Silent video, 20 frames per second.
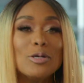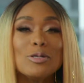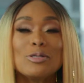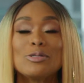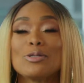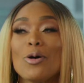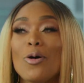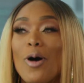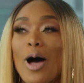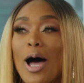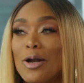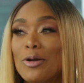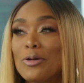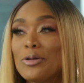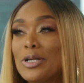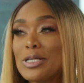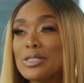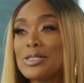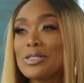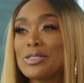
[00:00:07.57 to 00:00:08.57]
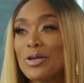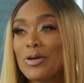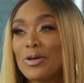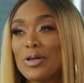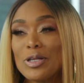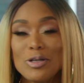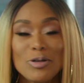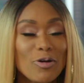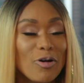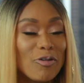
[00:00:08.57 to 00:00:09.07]
So I don't
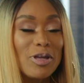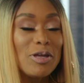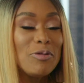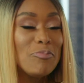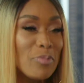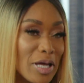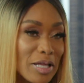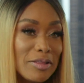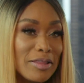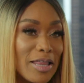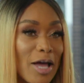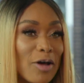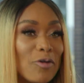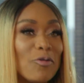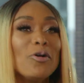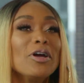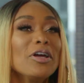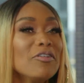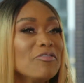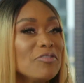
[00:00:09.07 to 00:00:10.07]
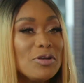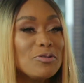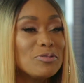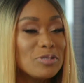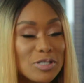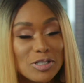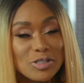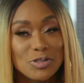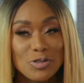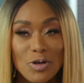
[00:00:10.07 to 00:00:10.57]
necessarily know if he meant that or if he
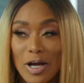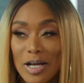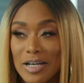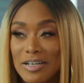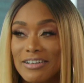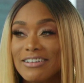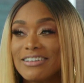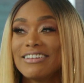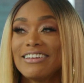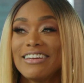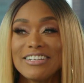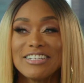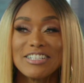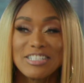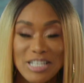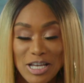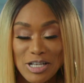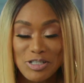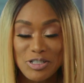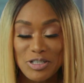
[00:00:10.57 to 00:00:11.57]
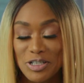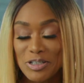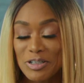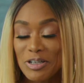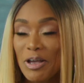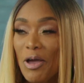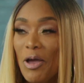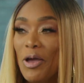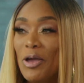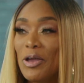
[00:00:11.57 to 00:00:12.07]
was just trying to get
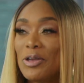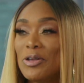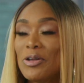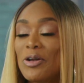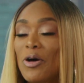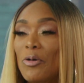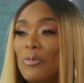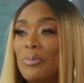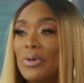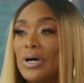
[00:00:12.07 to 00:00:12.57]
attention, you know.